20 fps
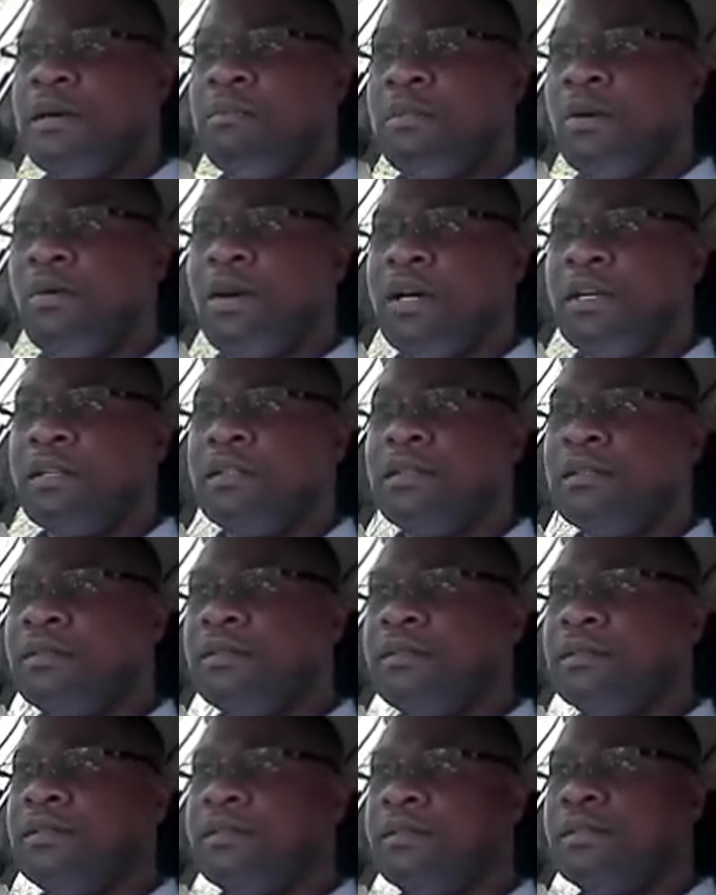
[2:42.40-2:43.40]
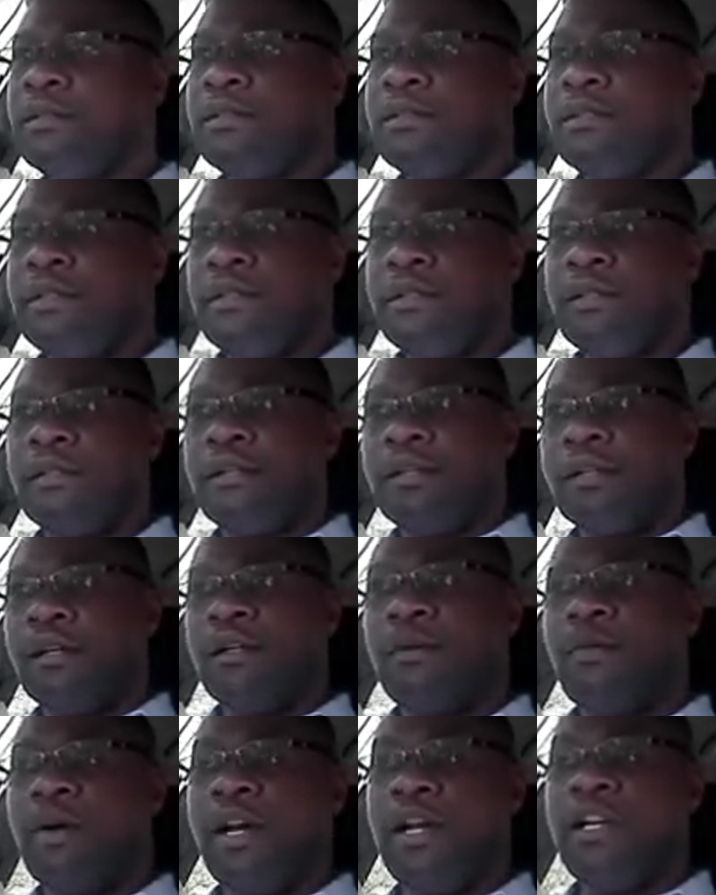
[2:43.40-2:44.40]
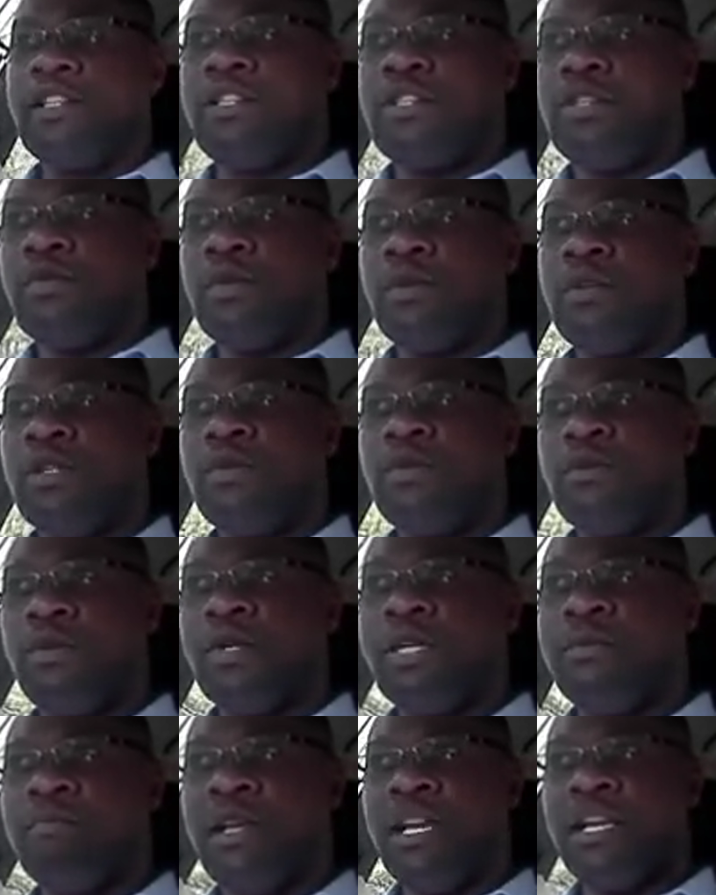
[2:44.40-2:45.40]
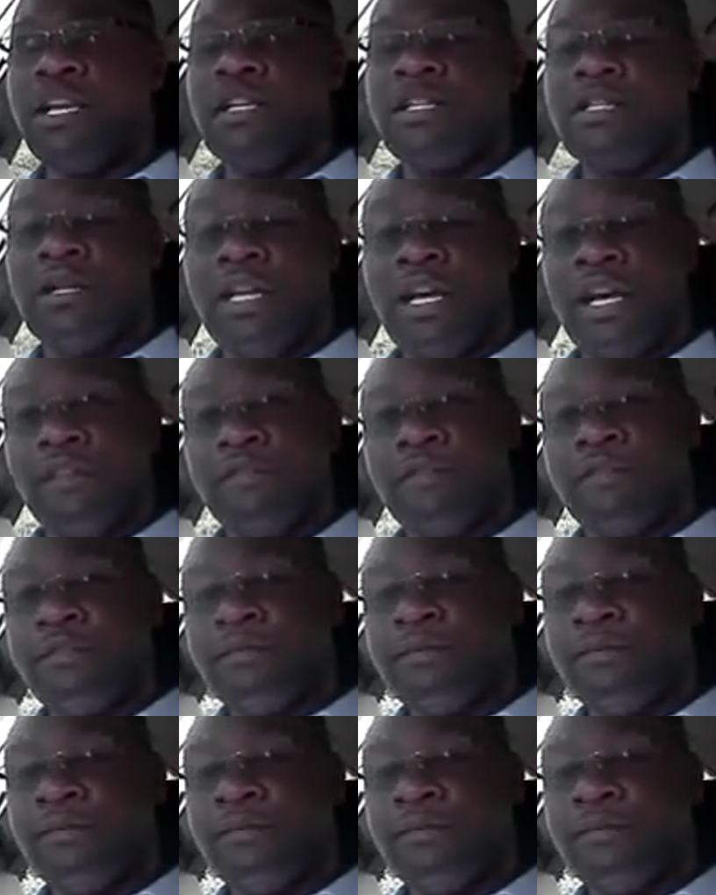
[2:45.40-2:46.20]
number 1, otherwise you wouldn't make it to life.